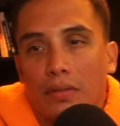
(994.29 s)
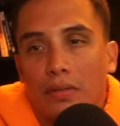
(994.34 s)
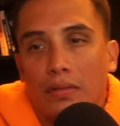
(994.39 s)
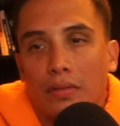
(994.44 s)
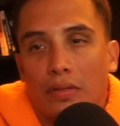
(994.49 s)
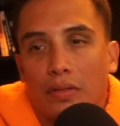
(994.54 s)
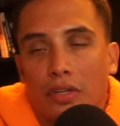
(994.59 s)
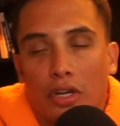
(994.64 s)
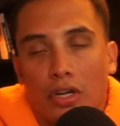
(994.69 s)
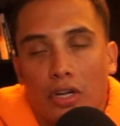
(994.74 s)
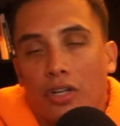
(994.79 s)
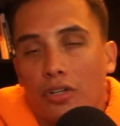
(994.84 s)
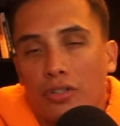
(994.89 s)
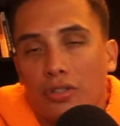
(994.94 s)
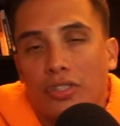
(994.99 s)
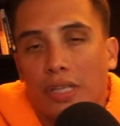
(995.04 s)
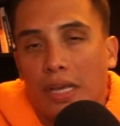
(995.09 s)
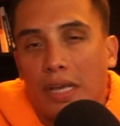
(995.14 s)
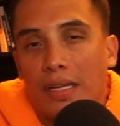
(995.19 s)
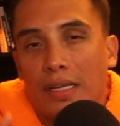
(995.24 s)

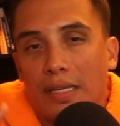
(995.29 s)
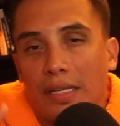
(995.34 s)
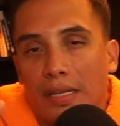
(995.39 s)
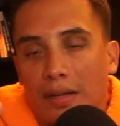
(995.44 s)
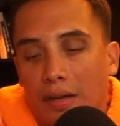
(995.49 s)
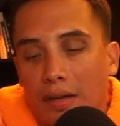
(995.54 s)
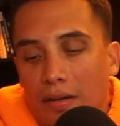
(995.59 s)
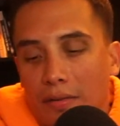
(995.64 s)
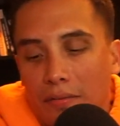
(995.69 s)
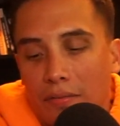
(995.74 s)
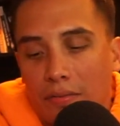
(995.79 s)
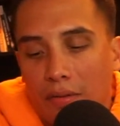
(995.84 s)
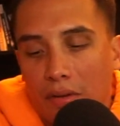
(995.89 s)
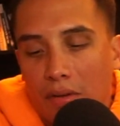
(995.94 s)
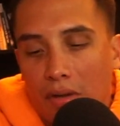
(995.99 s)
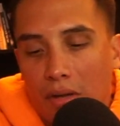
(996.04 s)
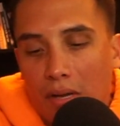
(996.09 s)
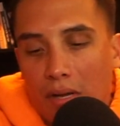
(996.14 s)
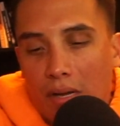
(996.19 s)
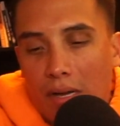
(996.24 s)
understanding of
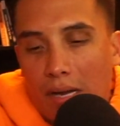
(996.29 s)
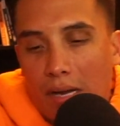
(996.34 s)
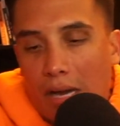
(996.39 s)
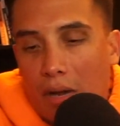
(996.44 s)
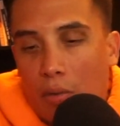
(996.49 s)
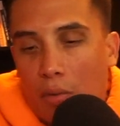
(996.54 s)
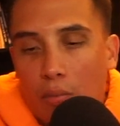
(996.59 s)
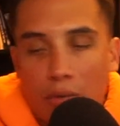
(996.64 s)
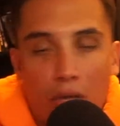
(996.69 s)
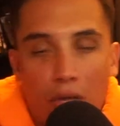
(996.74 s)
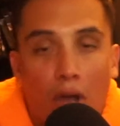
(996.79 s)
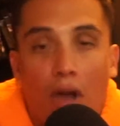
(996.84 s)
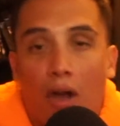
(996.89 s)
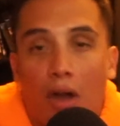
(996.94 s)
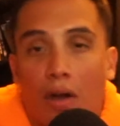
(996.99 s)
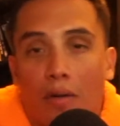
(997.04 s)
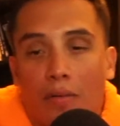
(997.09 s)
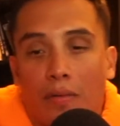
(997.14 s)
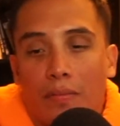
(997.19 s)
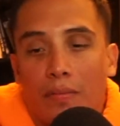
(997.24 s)
how we
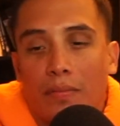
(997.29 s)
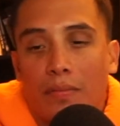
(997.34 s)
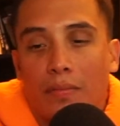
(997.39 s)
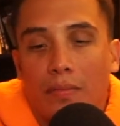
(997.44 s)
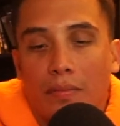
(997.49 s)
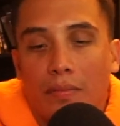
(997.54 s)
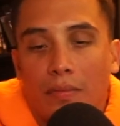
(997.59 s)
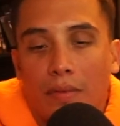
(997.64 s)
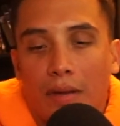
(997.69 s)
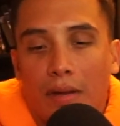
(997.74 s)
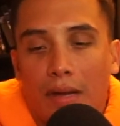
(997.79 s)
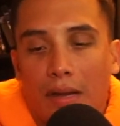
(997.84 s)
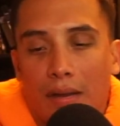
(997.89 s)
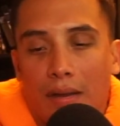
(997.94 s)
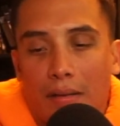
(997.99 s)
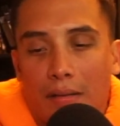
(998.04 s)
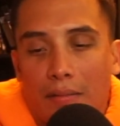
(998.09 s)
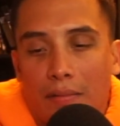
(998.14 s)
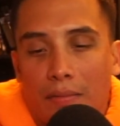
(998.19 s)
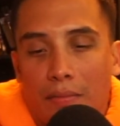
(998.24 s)
all
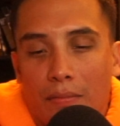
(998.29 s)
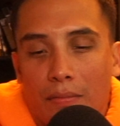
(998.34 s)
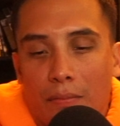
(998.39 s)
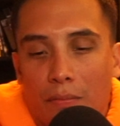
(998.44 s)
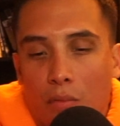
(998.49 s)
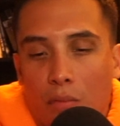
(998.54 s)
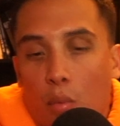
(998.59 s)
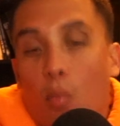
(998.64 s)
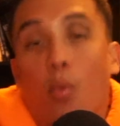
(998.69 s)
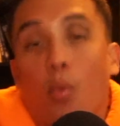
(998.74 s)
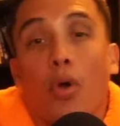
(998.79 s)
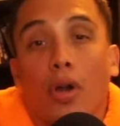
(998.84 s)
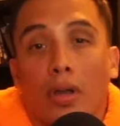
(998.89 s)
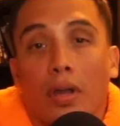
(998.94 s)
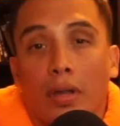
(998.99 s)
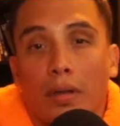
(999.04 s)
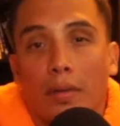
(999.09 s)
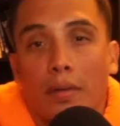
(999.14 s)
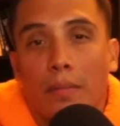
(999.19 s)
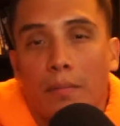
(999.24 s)

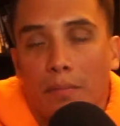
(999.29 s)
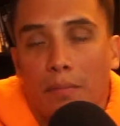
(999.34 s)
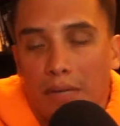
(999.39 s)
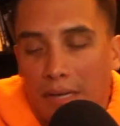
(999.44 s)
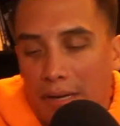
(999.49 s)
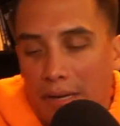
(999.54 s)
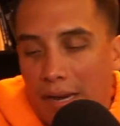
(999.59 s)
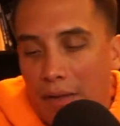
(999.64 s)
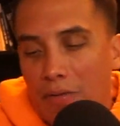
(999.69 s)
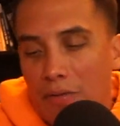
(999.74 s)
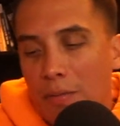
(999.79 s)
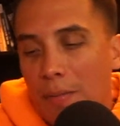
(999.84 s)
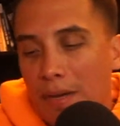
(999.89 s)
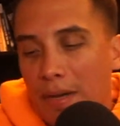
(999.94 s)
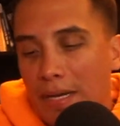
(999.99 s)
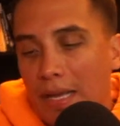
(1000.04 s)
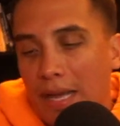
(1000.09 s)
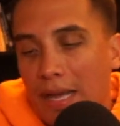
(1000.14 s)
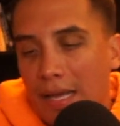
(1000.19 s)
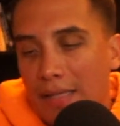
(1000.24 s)
work. But
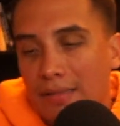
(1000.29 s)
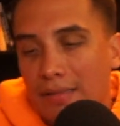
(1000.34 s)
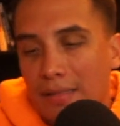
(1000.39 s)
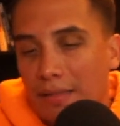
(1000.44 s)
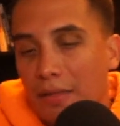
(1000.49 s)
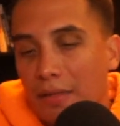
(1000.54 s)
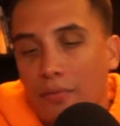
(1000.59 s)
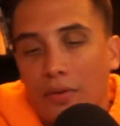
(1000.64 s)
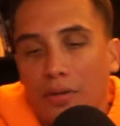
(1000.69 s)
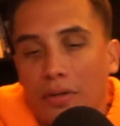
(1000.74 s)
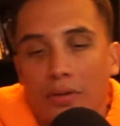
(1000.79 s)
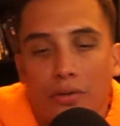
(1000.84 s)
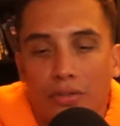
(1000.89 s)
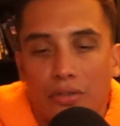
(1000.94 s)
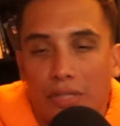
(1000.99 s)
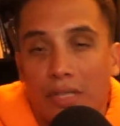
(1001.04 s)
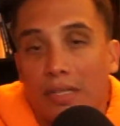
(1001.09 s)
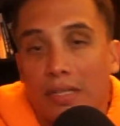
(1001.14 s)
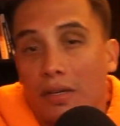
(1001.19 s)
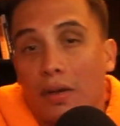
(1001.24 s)
everybody has a different
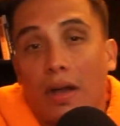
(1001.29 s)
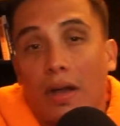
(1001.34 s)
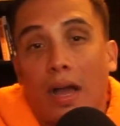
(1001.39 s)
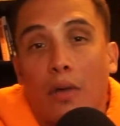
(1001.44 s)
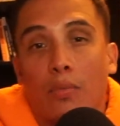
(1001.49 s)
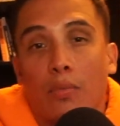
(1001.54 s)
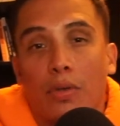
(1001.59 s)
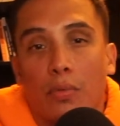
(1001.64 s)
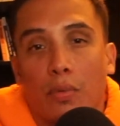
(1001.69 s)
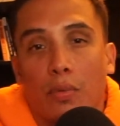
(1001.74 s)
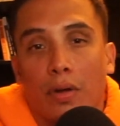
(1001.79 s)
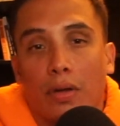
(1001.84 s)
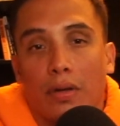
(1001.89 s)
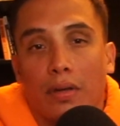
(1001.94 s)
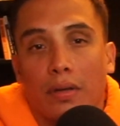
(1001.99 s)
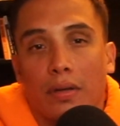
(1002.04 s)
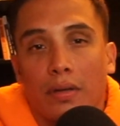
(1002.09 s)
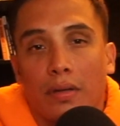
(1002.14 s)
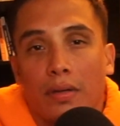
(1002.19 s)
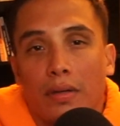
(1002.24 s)
understanding of how we
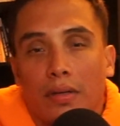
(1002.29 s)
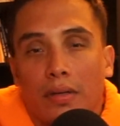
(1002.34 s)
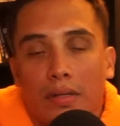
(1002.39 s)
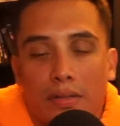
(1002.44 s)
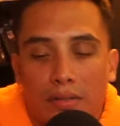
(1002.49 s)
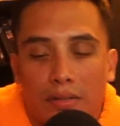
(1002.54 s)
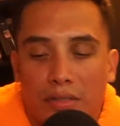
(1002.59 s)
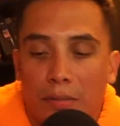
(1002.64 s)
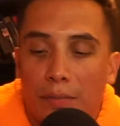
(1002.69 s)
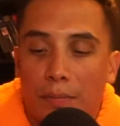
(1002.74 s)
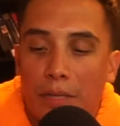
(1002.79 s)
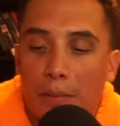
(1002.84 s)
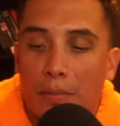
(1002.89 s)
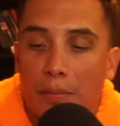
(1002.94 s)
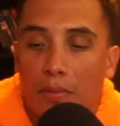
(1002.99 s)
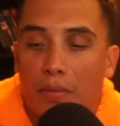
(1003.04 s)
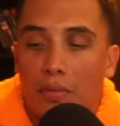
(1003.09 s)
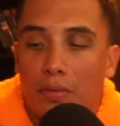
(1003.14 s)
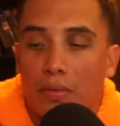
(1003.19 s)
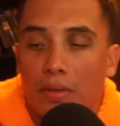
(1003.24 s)
work. Some
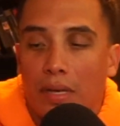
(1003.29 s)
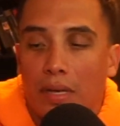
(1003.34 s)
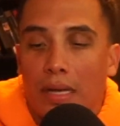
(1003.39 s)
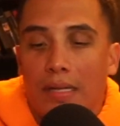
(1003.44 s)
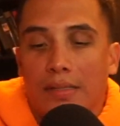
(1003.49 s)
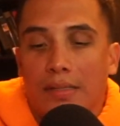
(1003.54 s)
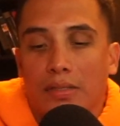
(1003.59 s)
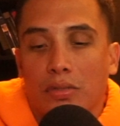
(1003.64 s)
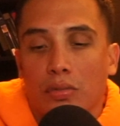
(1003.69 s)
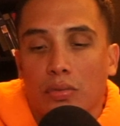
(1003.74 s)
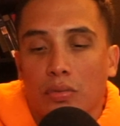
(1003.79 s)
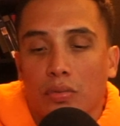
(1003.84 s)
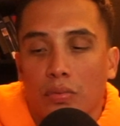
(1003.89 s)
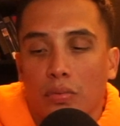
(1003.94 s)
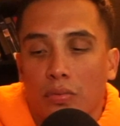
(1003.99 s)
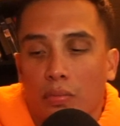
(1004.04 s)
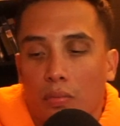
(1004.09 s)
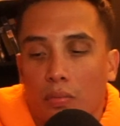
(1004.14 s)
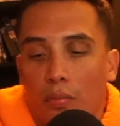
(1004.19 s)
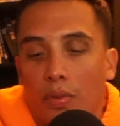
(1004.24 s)
people like
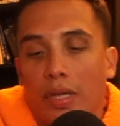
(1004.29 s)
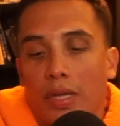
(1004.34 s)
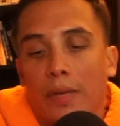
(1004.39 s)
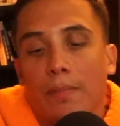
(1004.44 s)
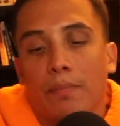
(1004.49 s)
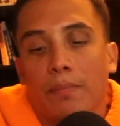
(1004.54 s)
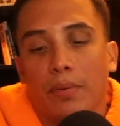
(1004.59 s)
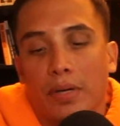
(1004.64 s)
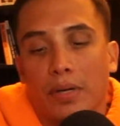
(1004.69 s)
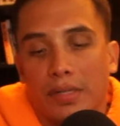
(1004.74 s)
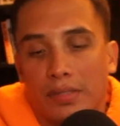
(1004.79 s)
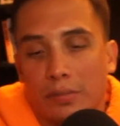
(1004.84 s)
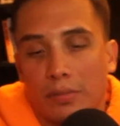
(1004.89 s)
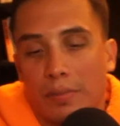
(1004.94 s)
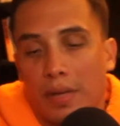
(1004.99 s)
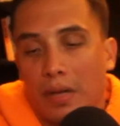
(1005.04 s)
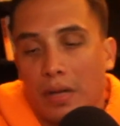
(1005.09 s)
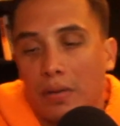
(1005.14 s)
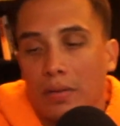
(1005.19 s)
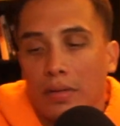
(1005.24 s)
to read books
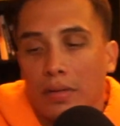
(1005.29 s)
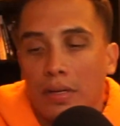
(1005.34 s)
about,